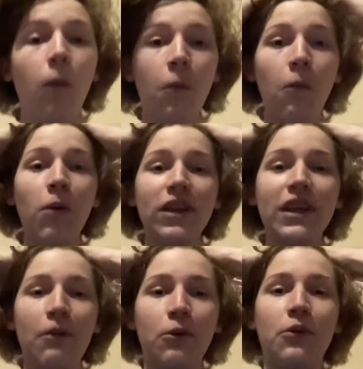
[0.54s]
What's
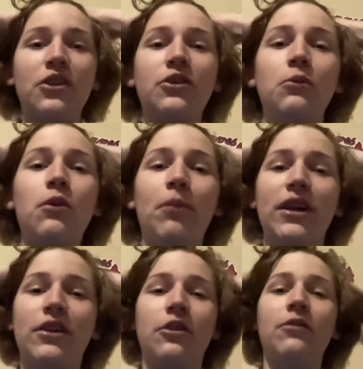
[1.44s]
up, First Nation? Welcome
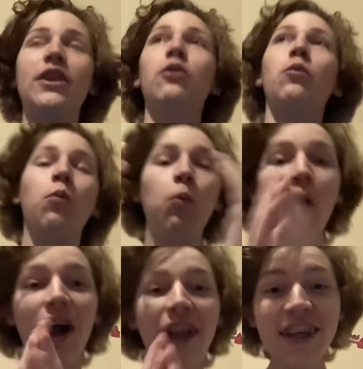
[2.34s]
back to a video.
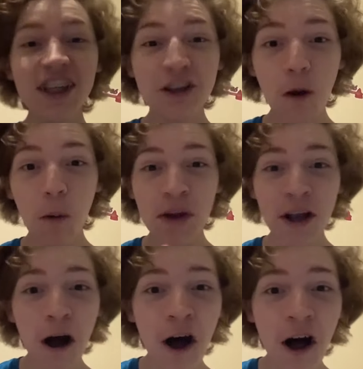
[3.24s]
What is going
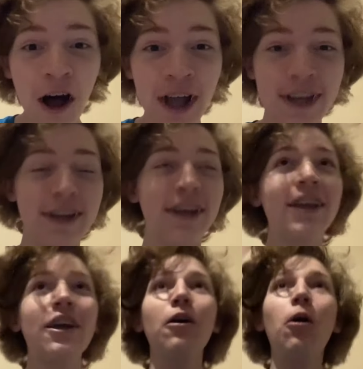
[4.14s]
on?
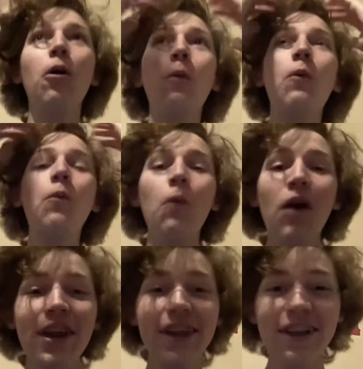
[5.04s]

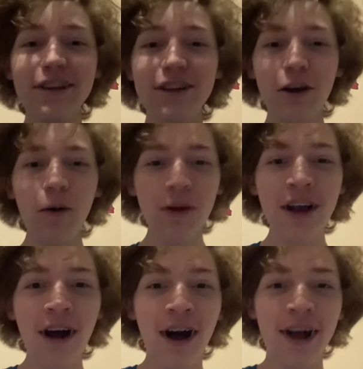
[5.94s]
What is going
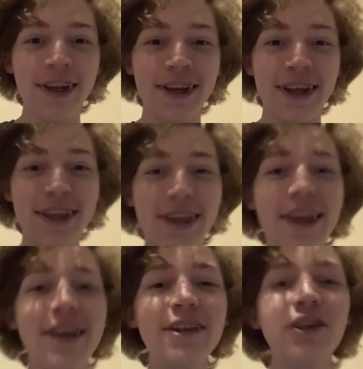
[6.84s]
on
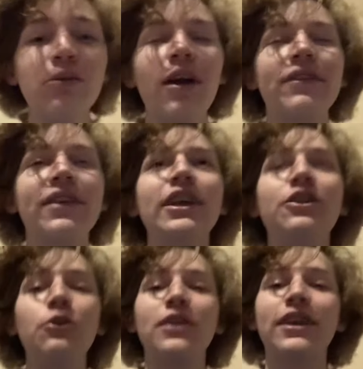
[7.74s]
in UFC
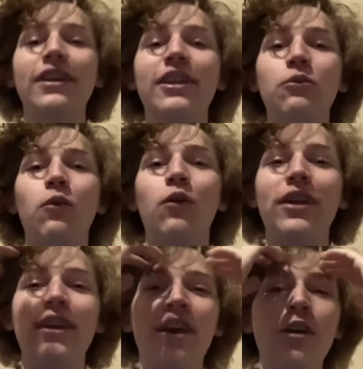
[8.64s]
261?